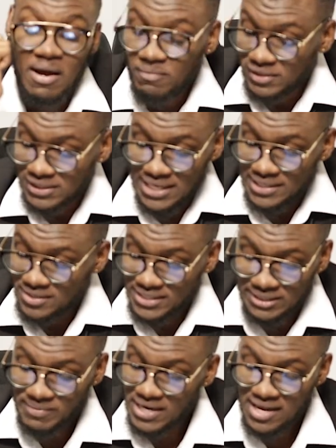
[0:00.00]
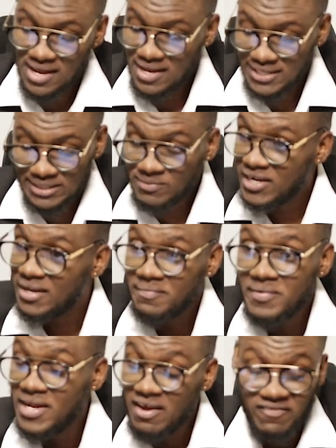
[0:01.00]
I must laugh at this. Me not ask. Me
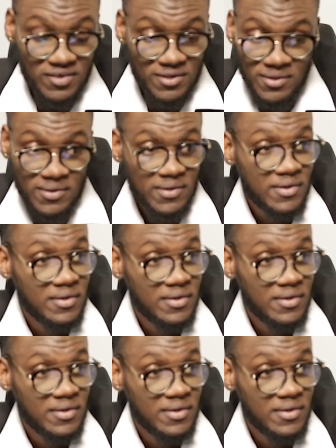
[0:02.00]
not. Me not forget.